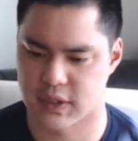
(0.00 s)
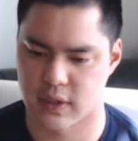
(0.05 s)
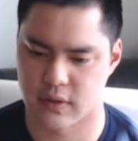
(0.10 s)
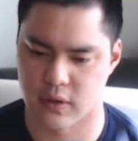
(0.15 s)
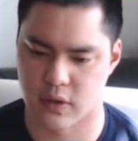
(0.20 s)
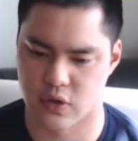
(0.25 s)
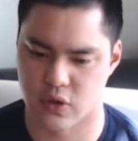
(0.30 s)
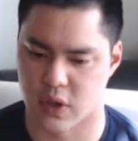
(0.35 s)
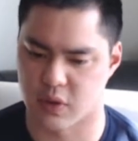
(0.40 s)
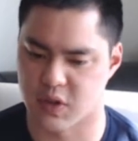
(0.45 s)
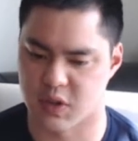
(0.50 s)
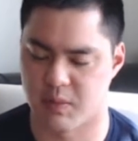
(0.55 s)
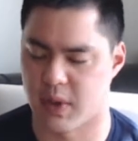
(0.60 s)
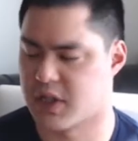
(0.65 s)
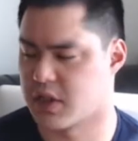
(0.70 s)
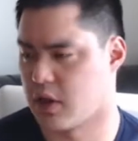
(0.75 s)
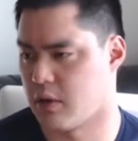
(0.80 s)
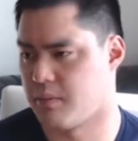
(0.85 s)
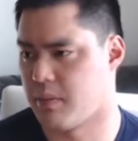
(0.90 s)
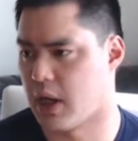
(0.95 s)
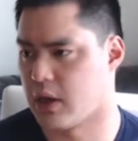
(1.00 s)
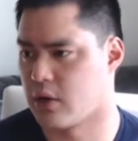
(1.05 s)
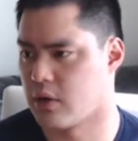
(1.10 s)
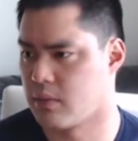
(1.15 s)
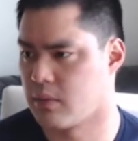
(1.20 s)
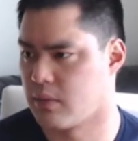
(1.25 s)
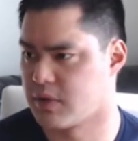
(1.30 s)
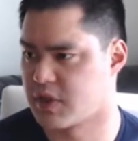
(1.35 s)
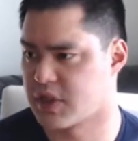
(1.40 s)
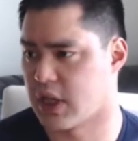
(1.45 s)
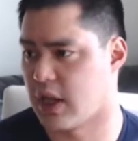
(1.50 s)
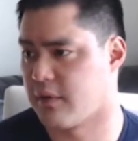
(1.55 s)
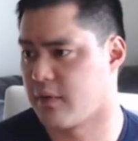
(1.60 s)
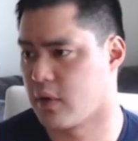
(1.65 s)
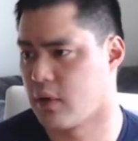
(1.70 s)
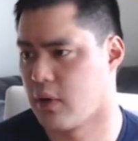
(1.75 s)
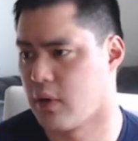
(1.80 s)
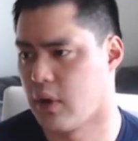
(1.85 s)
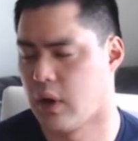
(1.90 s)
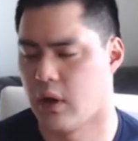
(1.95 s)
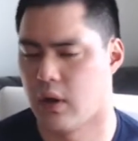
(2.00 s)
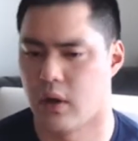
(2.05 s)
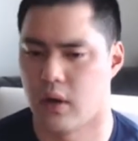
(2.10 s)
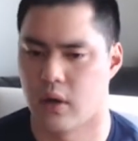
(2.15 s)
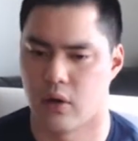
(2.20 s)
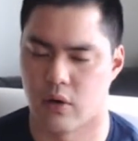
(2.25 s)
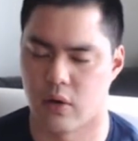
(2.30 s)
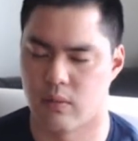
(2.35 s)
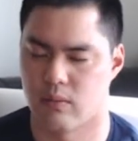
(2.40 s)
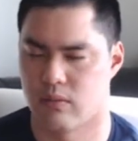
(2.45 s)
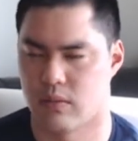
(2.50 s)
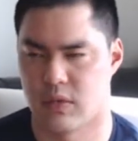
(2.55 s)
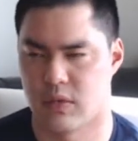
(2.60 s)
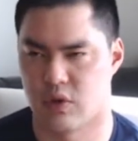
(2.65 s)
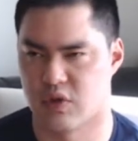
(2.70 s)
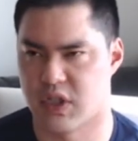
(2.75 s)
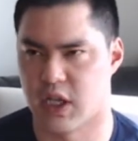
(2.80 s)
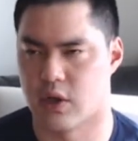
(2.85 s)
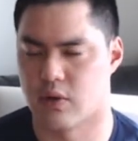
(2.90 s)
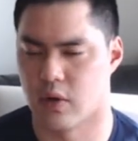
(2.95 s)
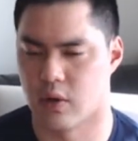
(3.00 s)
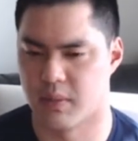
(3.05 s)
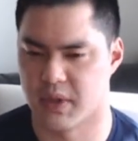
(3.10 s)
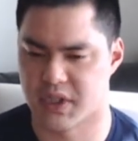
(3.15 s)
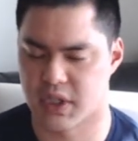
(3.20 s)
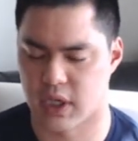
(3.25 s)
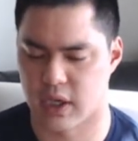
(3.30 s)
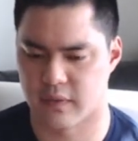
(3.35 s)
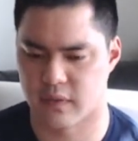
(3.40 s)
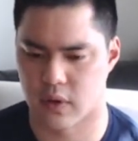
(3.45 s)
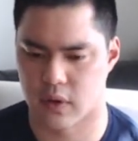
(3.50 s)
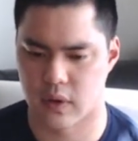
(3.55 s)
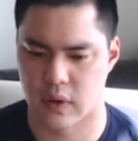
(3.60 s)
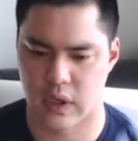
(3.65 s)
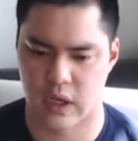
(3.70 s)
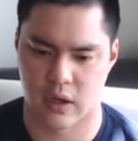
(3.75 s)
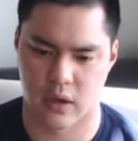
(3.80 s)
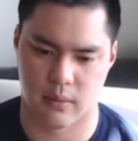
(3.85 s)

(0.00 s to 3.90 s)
and the drug was basically better and safer, or it was equal but safer.